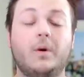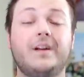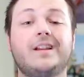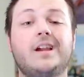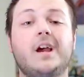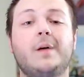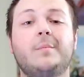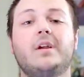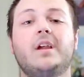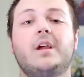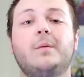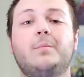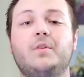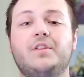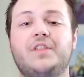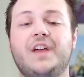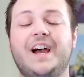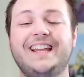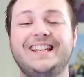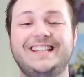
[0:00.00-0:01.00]
When coming up
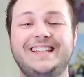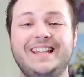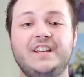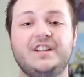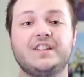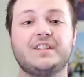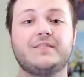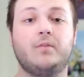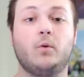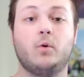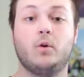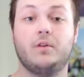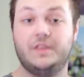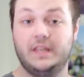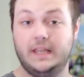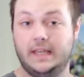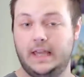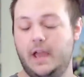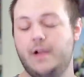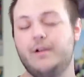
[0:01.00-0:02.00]
with ideas for
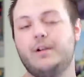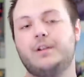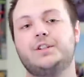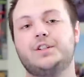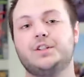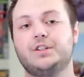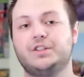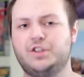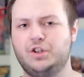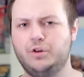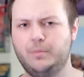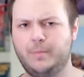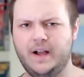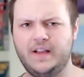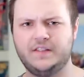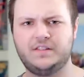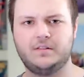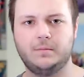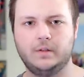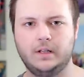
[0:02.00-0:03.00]
the character, two
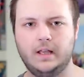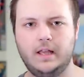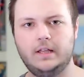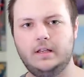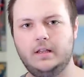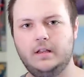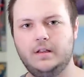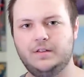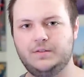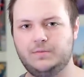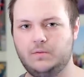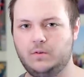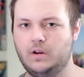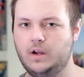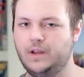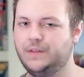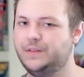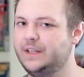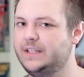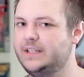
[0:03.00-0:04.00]
possible ideas were
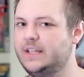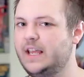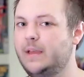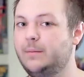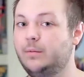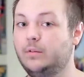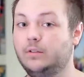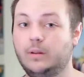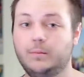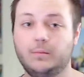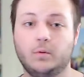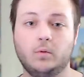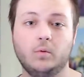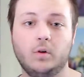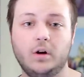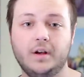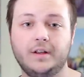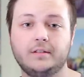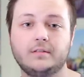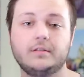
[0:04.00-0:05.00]
on the table.
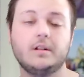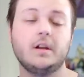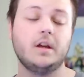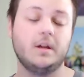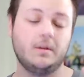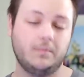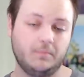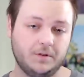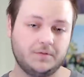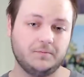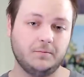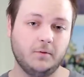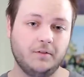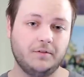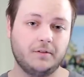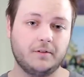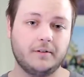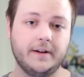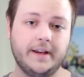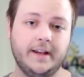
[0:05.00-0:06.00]
#1 was
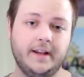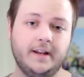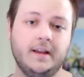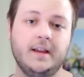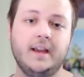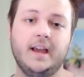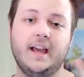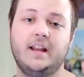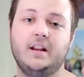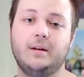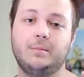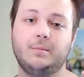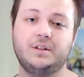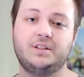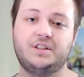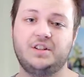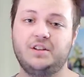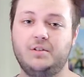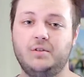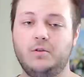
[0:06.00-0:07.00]
Wolverine, and
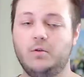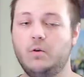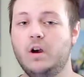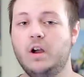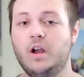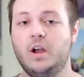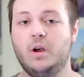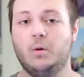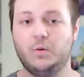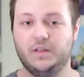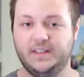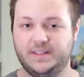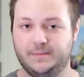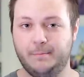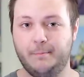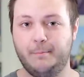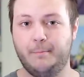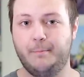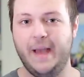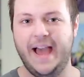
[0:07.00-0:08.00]
#2 was
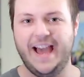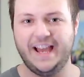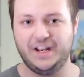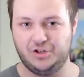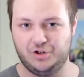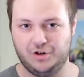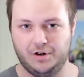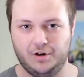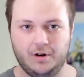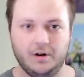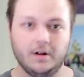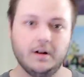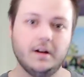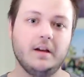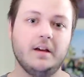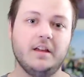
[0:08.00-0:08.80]
Badger.